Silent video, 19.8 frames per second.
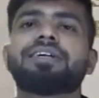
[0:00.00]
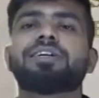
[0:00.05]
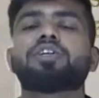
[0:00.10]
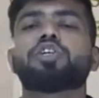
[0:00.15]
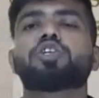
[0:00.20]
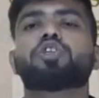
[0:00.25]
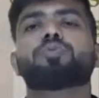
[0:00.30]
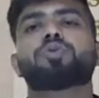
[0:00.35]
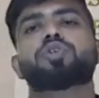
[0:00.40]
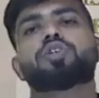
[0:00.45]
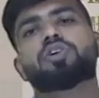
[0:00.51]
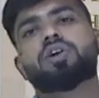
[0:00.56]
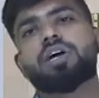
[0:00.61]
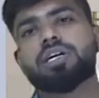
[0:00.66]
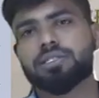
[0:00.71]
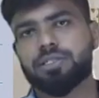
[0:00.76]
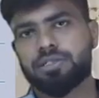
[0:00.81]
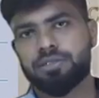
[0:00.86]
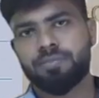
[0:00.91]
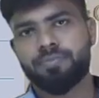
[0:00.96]
distribution
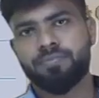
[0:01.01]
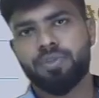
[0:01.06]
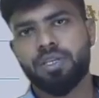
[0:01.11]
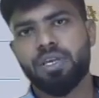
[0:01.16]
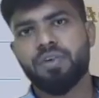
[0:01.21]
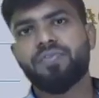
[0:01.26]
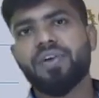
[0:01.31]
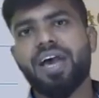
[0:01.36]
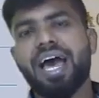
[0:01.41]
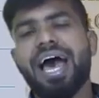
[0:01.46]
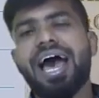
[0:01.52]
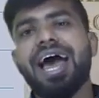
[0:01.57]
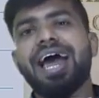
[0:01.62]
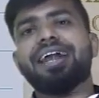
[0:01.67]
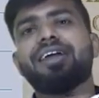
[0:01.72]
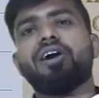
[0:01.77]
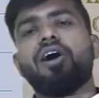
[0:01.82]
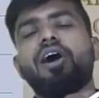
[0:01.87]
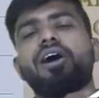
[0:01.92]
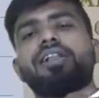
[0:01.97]
cost. If you
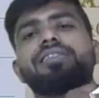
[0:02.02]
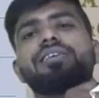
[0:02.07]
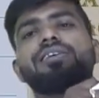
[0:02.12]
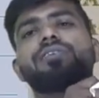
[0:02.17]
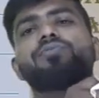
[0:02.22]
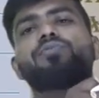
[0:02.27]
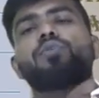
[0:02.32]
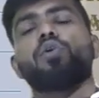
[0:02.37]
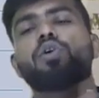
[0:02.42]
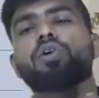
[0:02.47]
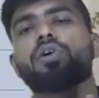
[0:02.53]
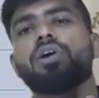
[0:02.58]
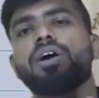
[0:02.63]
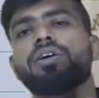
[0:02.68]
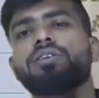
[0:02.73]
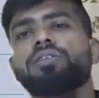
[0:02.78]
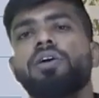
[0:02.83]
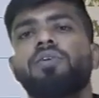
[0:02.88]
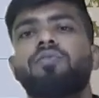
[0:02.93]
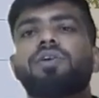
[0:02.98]
add all these 4
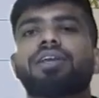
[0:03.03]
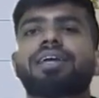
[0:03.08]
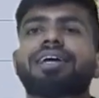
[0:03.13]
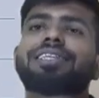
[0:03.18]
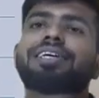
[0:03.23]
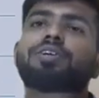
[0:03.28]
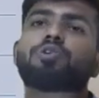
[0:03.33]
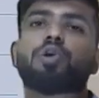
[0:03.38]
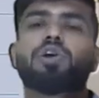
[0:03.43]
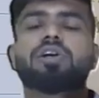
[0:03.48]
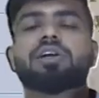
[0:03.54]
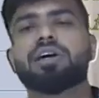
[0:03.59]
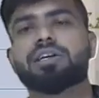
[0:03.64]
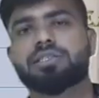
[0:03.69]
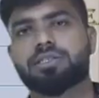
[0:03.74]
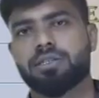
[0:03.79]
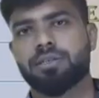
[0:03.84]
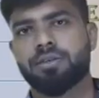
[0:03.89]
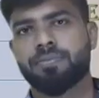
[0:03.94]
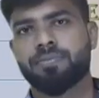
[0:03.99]
costs, we will get the total
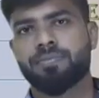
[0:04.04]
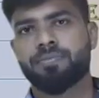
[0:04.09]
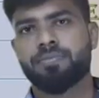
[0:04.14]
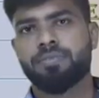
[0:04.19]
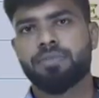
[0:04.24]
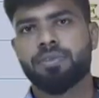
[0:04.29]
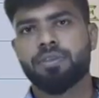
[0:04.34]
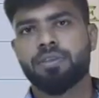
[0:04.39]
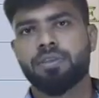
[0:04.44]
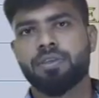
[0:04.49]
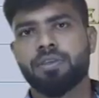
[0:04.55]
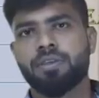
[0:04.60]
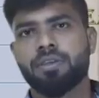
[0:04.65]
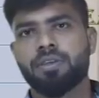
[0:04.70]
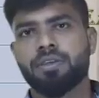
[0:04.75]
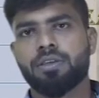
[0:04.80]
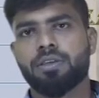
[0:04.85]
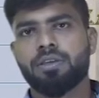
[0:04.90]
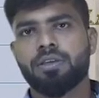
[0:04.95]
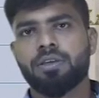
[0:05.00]
cost.
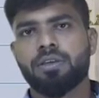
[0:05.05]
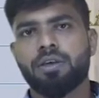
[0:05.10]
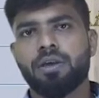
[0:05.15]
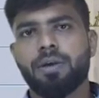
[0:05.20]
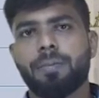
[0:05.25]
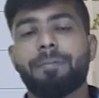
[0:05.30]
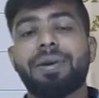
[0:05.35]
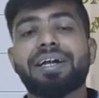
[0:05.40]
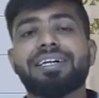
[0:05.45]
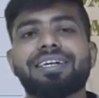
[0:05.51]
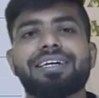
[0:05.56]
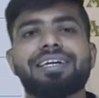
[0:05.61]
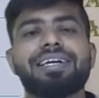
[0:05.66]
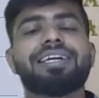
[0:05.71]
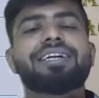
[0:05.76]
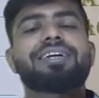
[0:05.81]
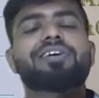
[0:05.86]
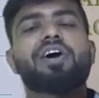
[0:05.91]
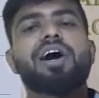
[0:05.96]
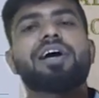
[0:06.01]
But
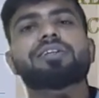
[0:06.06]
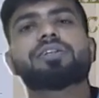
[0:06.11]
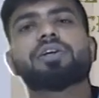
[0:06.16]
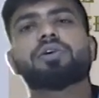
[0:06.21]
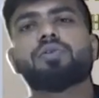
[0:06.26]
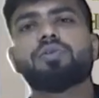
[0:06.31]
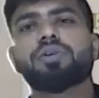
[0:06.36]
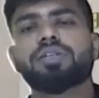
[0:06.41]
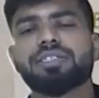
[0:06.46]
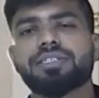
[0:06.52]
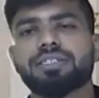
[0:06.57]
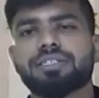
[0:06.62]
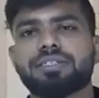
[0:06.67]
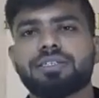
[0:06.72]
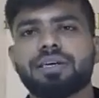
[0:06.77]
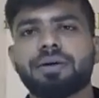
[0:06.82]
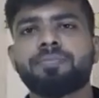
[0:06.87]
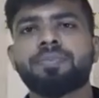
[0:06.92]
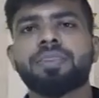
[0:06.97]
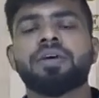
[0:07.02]
in cost accounting
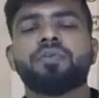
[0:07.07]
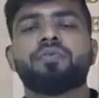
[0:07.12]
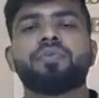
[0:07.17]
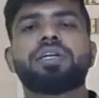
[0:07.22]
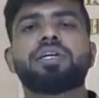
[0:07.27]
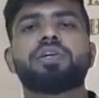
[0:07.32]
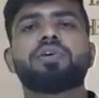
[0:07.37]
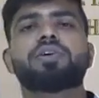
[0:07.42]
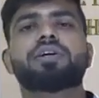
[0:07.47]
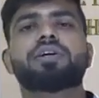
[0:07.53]
system, we need to